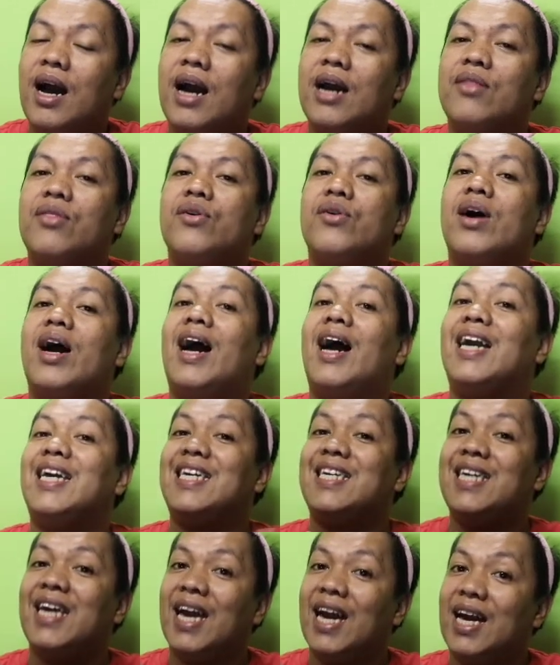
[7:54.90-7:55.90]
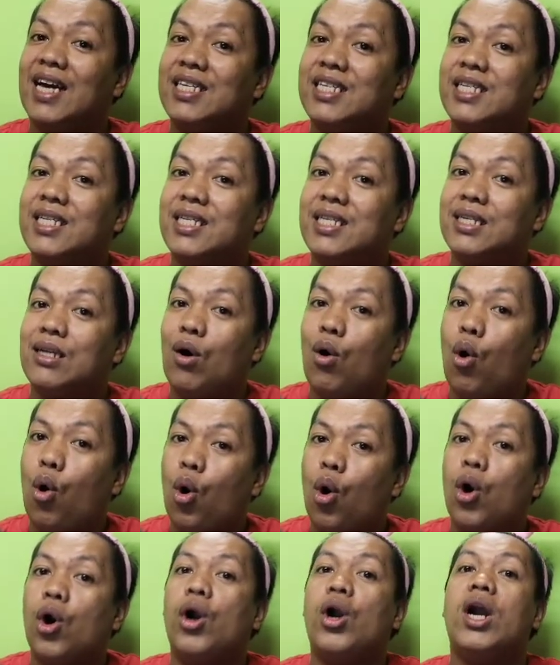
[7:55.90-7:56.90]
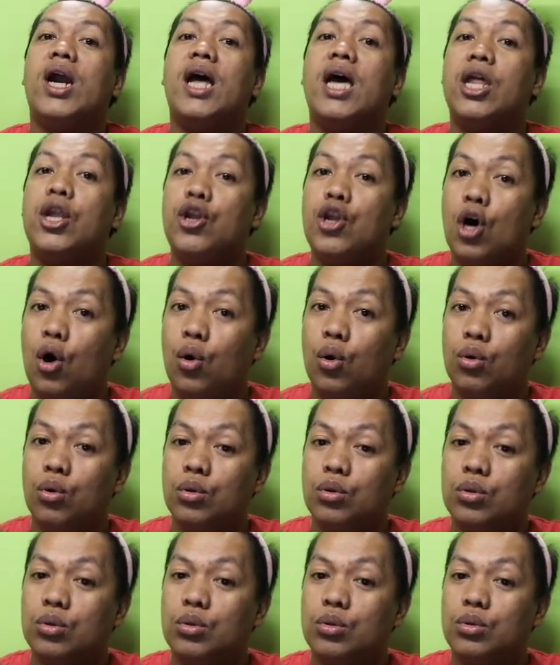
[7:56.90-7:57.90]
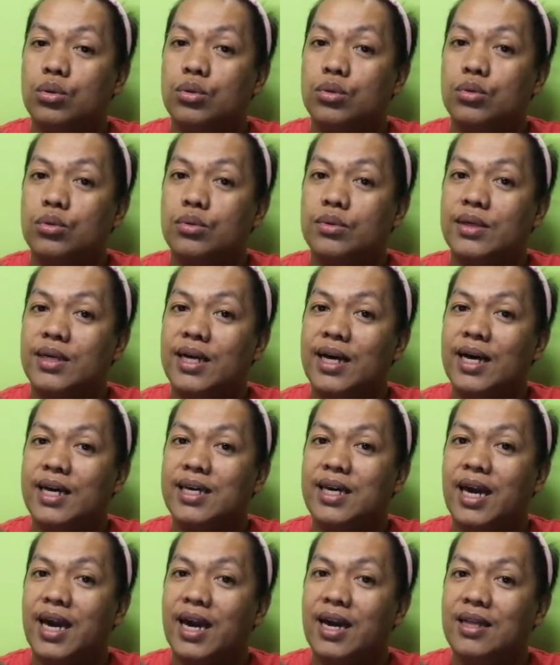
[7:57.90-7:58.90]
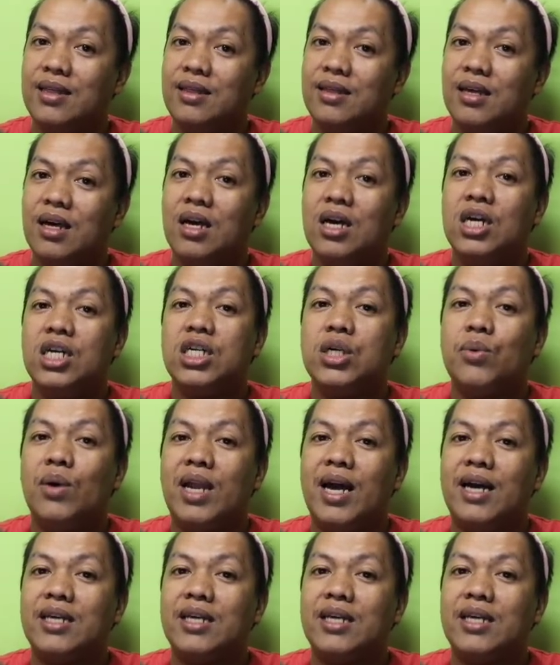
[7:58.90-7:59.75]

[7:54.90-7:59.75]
either a yes or a no. Again, you will